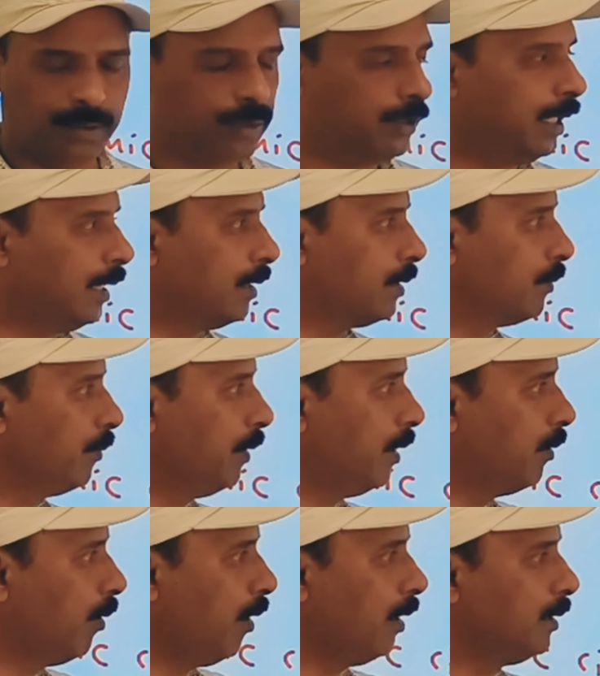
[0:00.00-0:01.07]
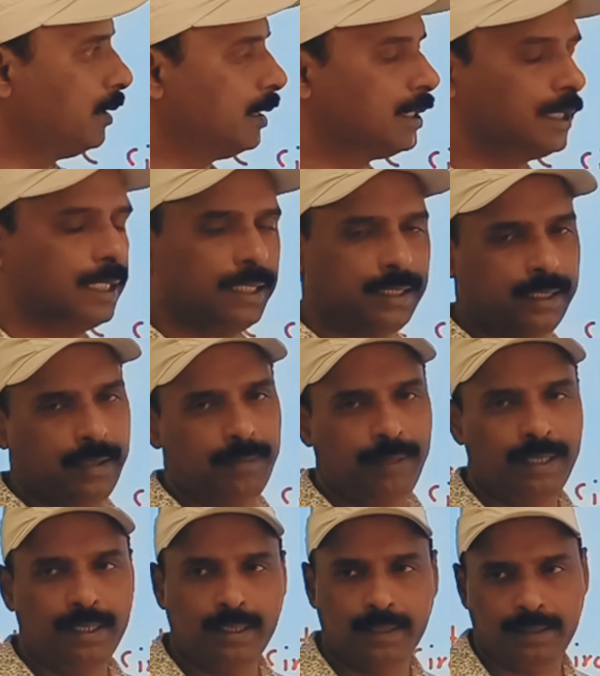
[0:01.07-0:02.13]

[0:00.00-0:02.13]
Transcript: So that is we call as a systemic